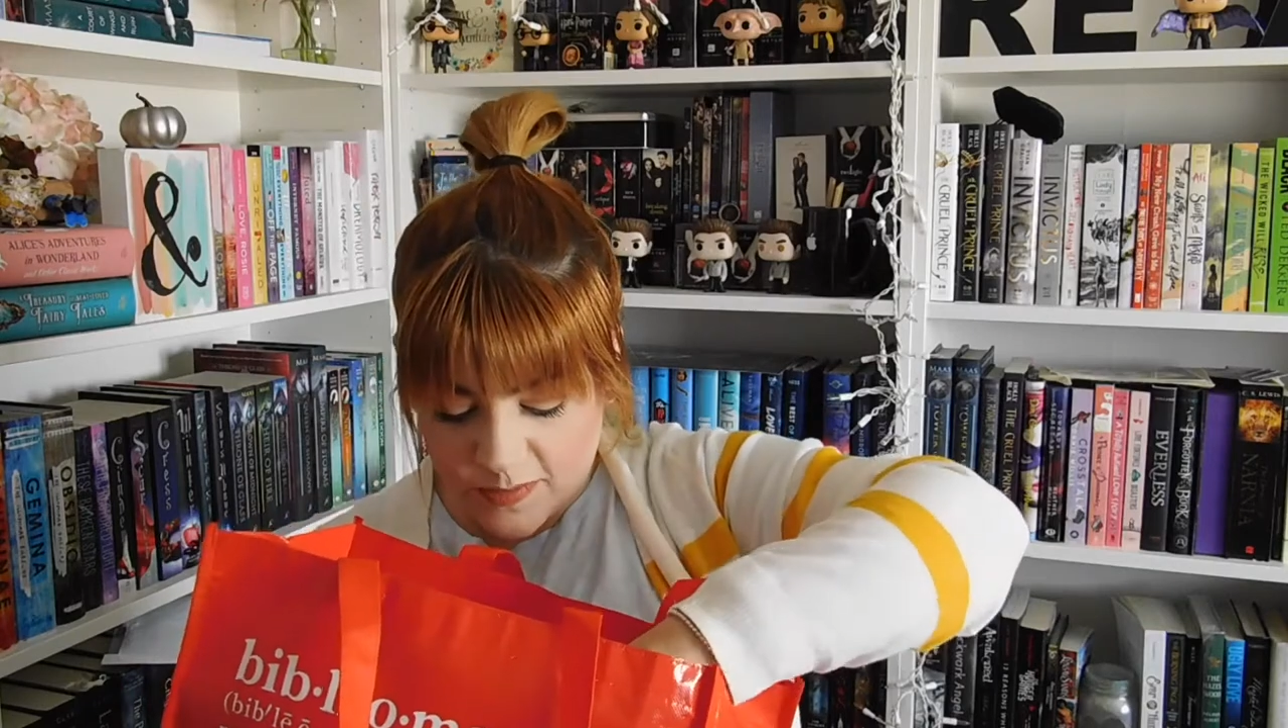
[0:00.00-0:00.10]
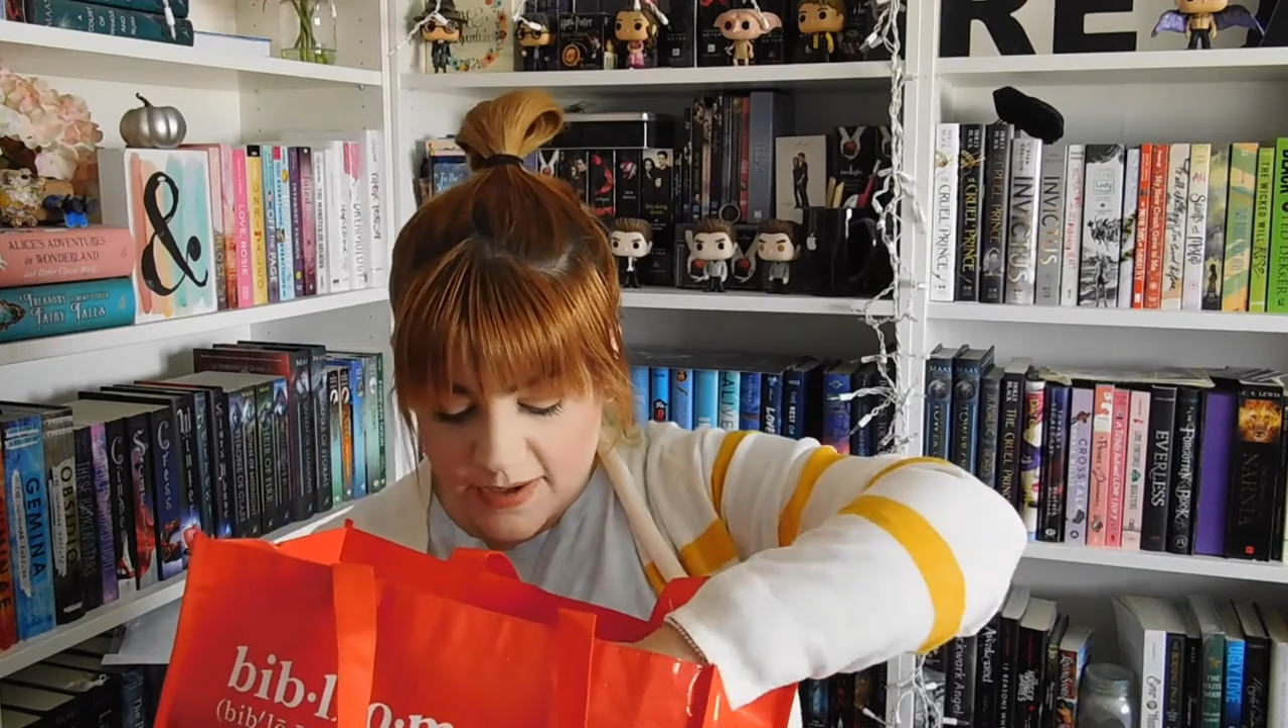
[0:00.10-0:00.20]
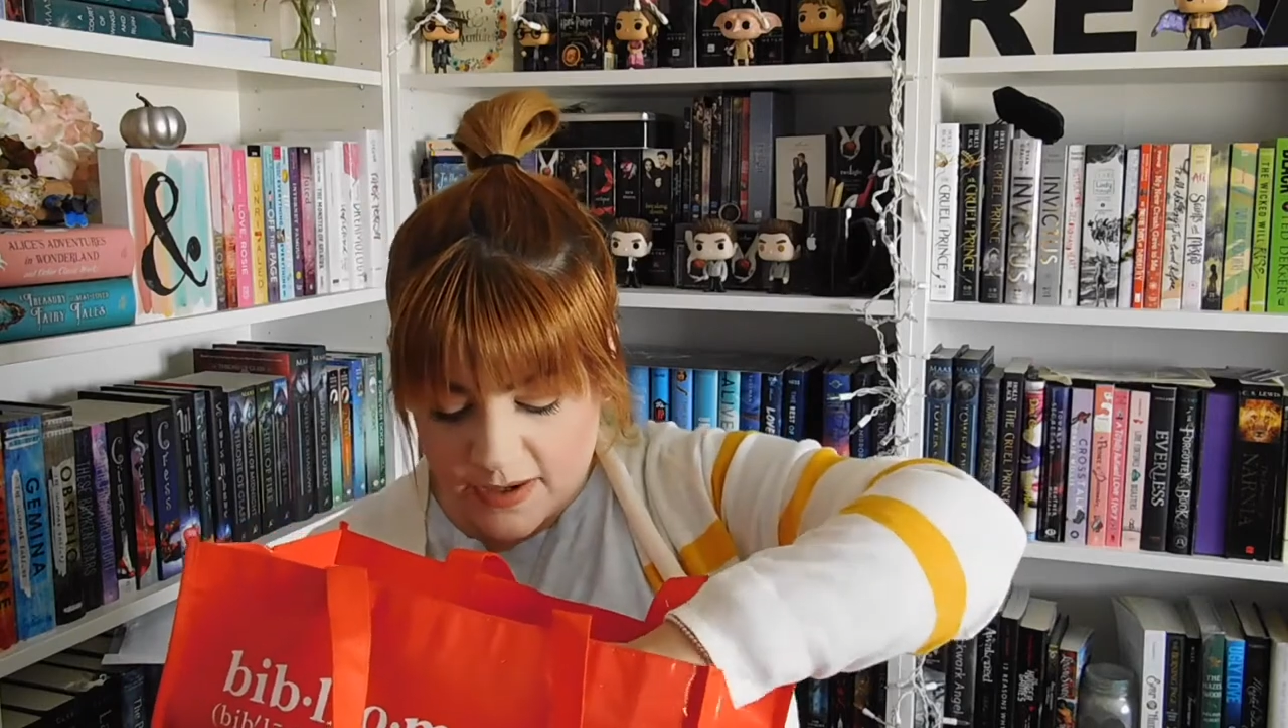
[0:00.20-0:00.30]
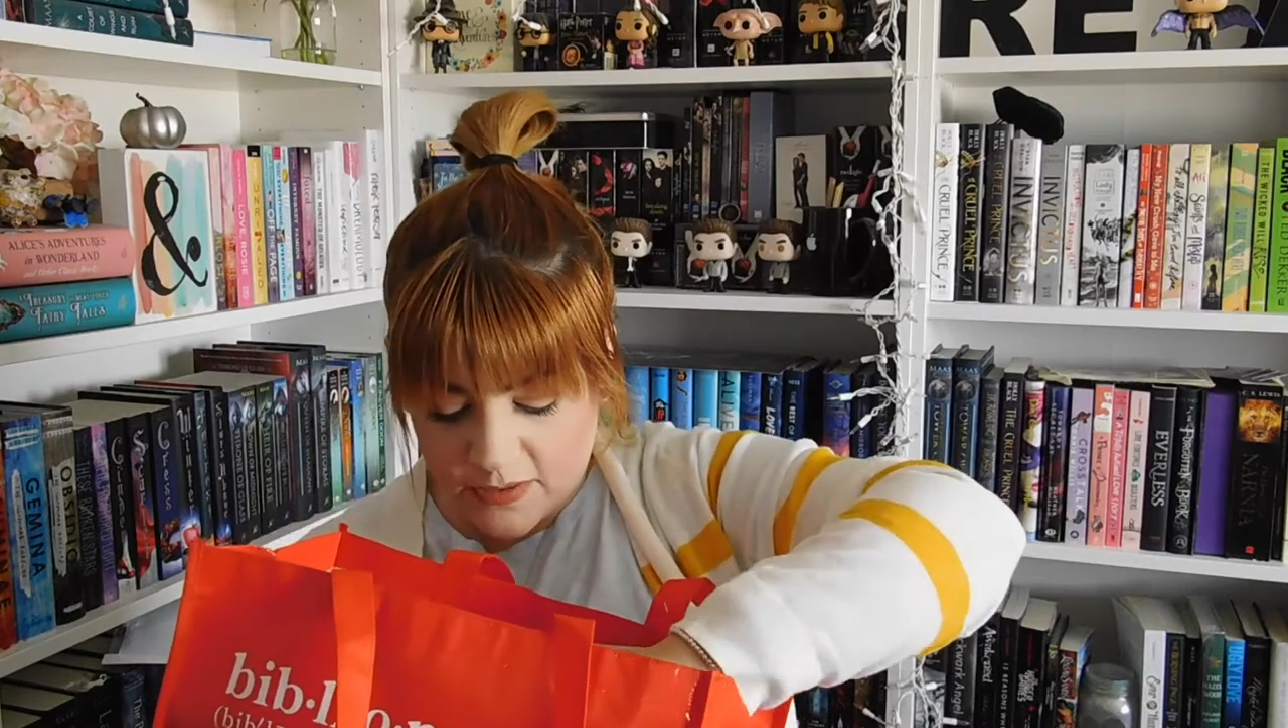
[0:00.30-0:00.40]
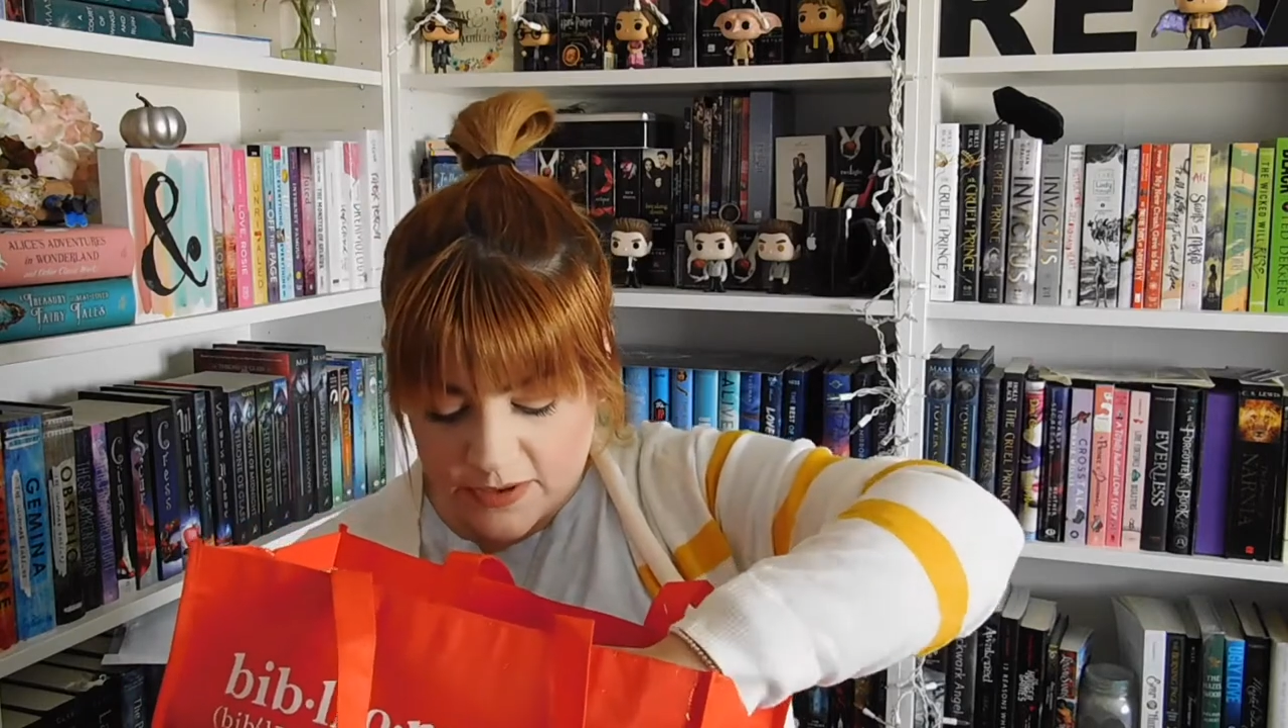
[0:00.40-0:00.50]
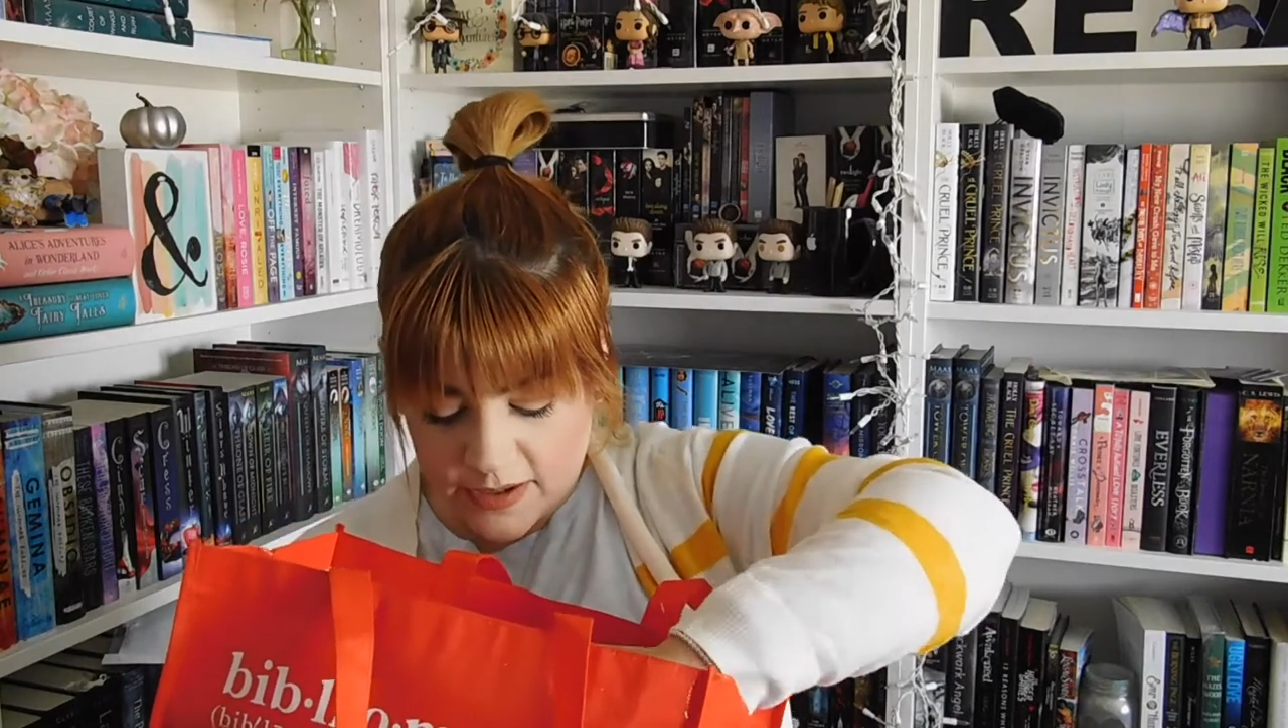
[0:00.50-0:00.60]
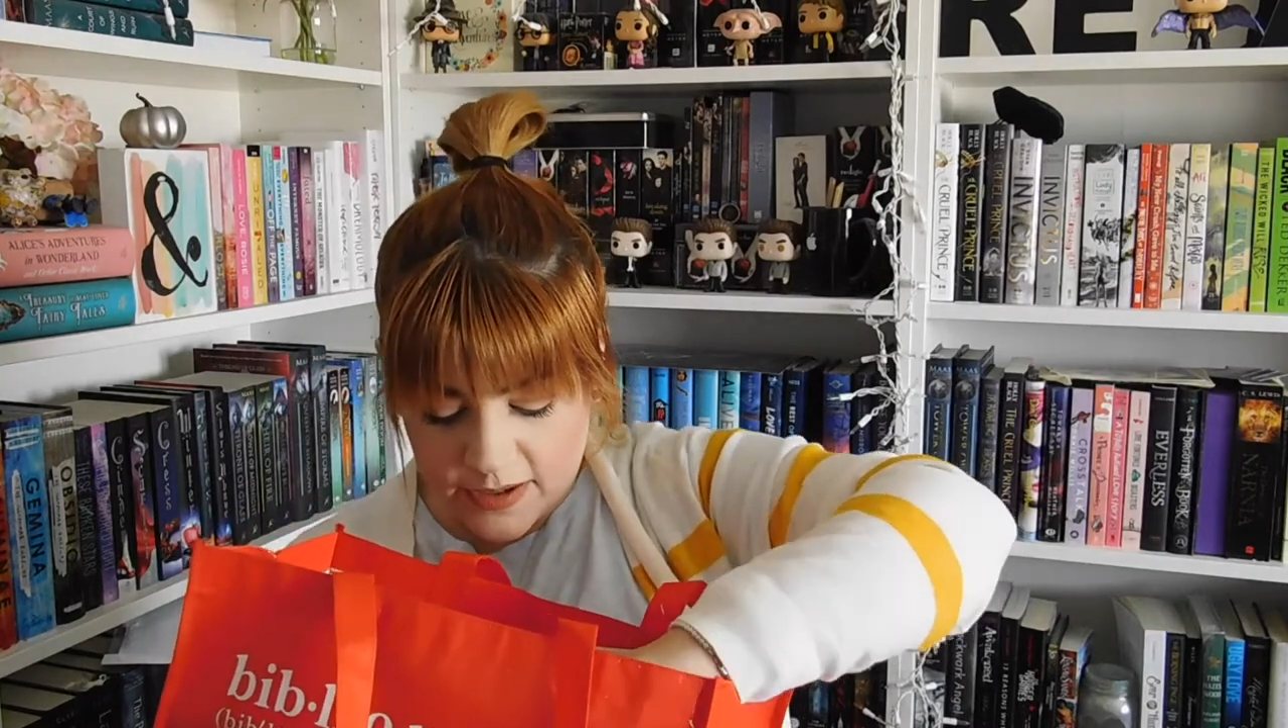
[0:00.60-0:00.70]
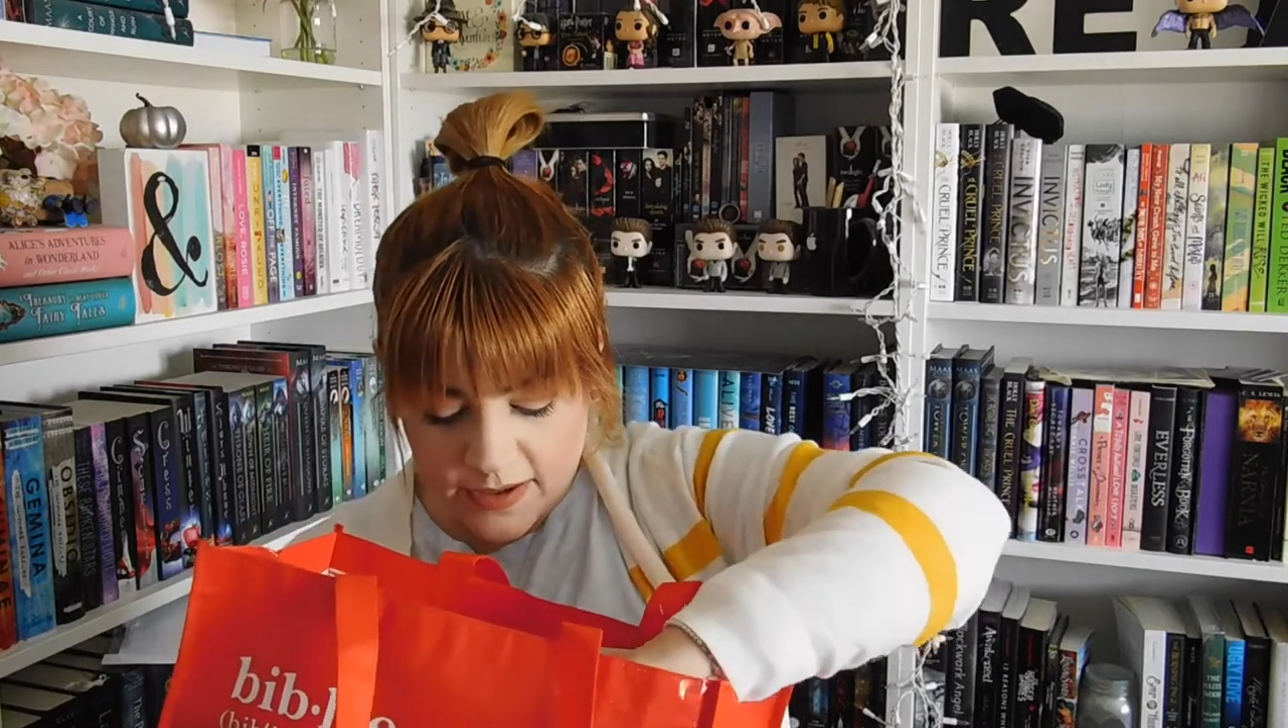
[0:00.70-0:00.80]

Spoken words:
a minute, hold on.